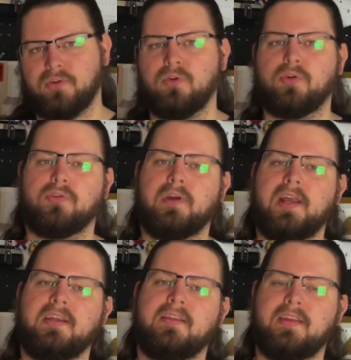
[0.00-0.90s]
who
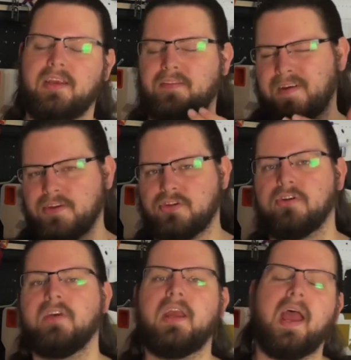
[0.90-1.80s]
created the
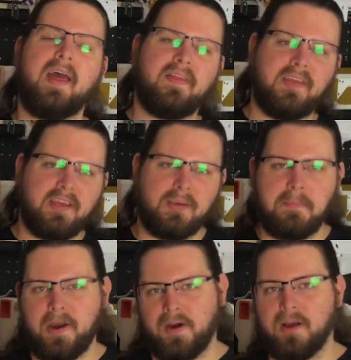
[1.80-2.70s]
Venturi and the
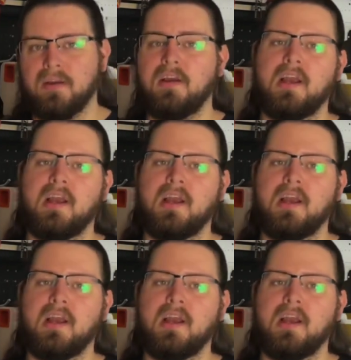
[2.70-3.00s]
Chimera.